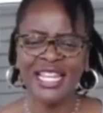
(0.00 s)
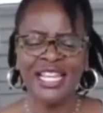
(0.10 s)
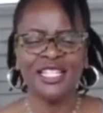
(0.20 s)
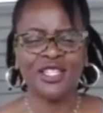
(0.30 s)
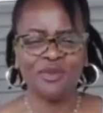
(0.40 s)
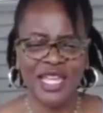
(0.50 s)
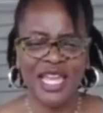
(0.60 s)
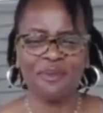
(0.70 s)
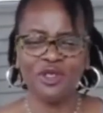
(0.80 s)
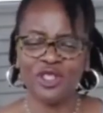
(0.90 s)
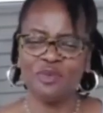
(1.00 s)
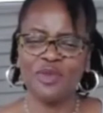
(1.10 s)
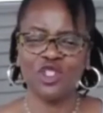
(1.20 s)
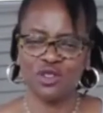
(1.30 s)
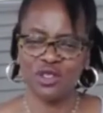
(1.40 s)
to be able to be
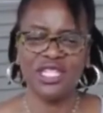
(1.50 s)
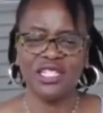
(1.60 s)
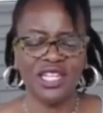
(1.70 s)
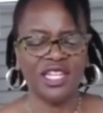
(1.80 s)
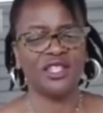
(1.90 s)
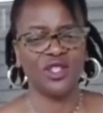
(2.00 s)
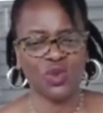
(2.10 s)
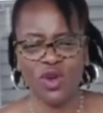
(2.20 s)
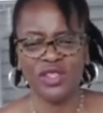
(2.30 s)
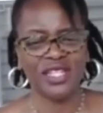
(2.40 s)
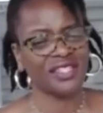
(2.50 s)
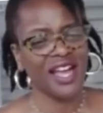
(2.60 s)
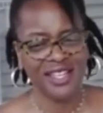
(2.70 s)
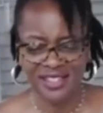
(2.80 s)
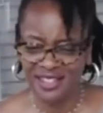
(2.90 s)
strategic in this world that's
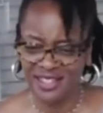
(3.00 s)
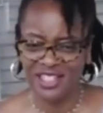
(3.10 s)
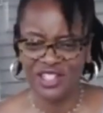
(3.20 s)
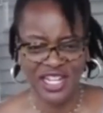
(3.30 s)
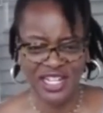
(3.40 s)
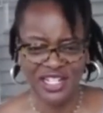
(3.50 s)
constantly changing.